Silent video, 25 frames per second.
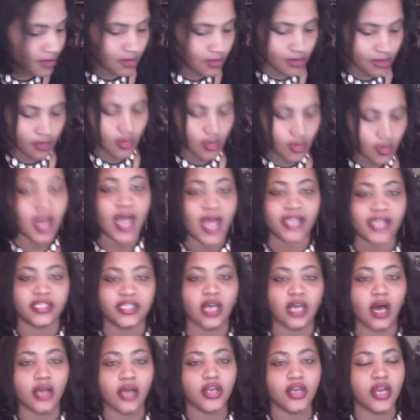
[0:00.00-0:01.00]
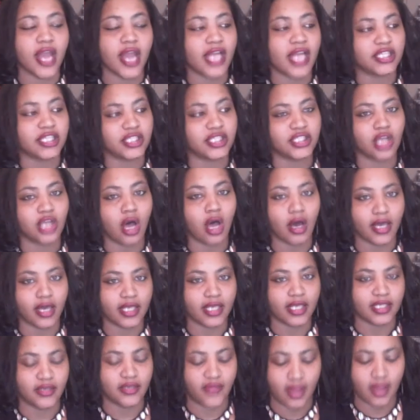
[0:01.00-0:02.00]
You're not just talking
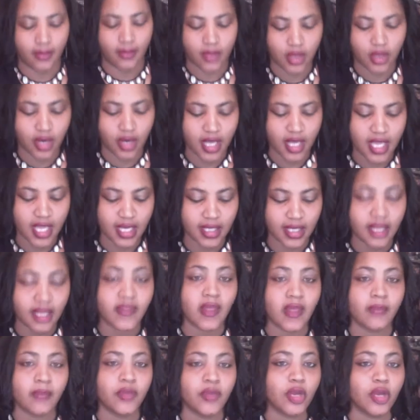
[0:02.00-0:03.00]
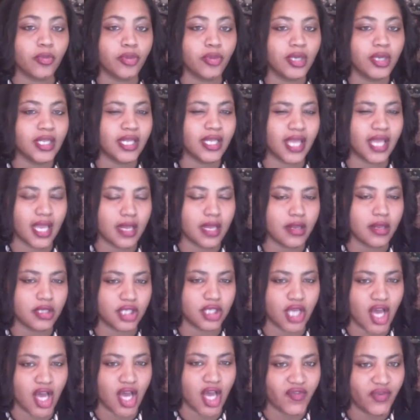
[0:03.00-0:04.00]
to them, you're healing them, you're pulling energy
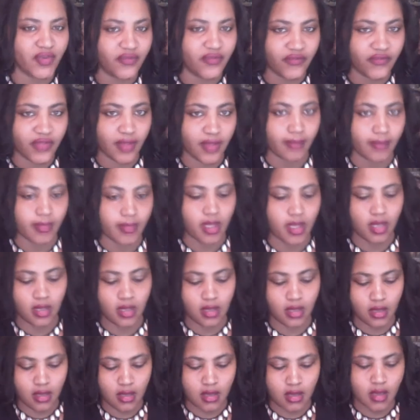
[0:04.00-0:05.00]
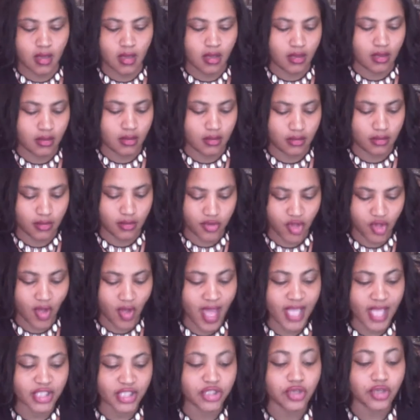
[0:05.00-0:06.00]
off of them.
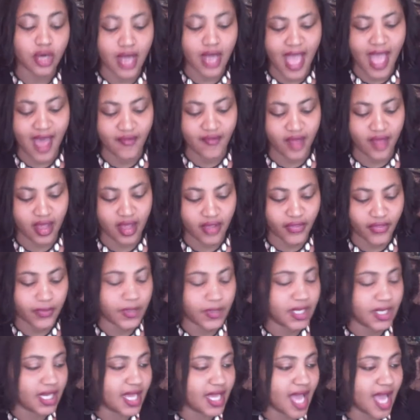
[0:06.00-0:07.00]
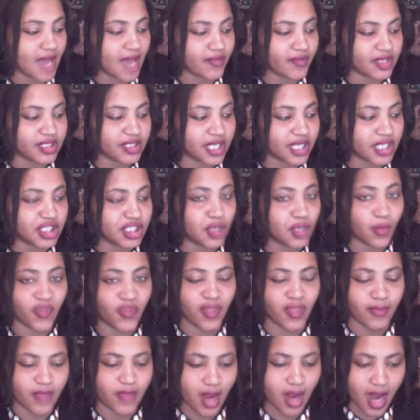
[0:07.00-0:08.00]
As you are having a 3D conversation with
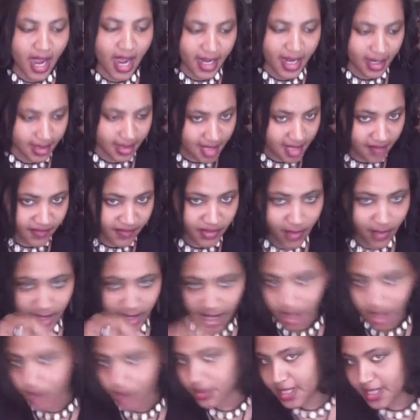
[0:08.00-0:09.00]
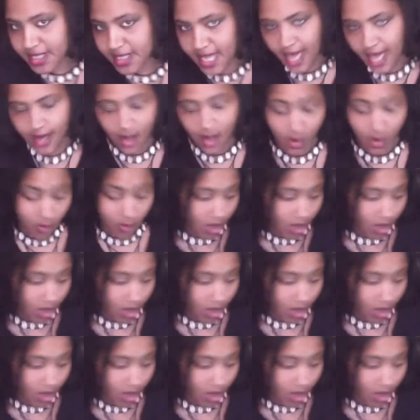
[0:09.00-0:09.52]
them, your higher self is going like, oh, this gotta go.